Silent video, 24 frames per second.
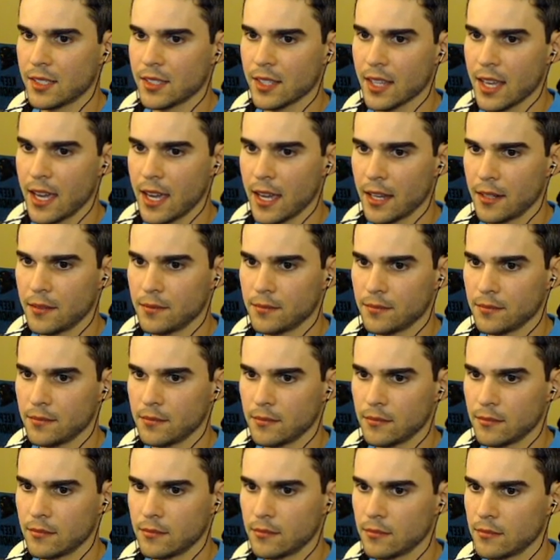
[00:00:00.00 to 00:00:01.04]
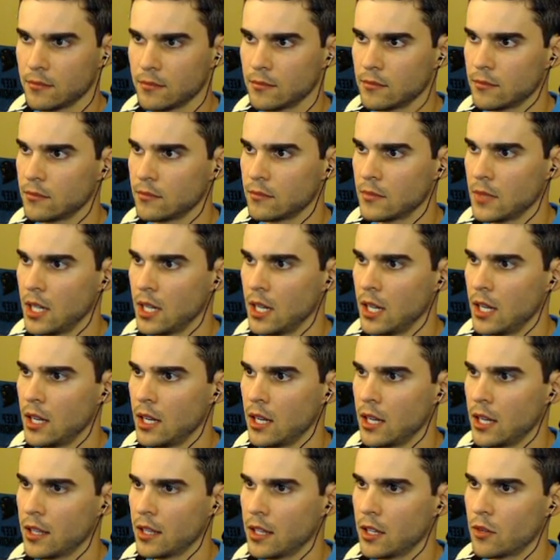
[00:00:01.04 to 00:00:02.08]
that
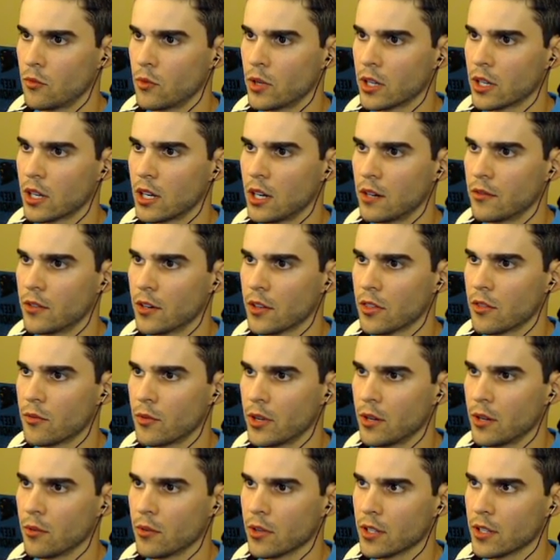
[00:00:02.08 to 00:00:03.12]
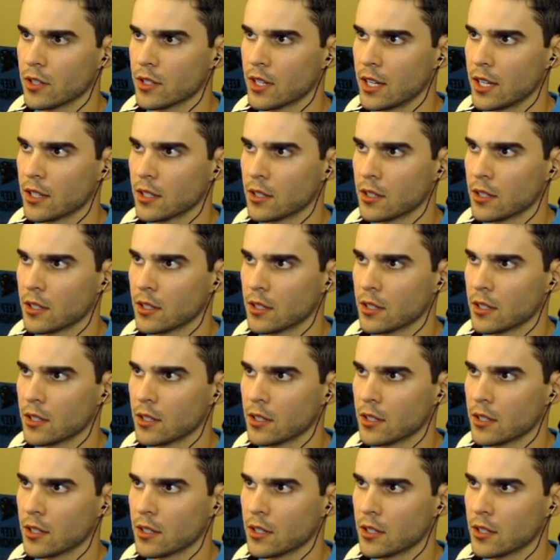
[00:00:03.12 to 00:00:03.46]
and then run cover 3 where this guy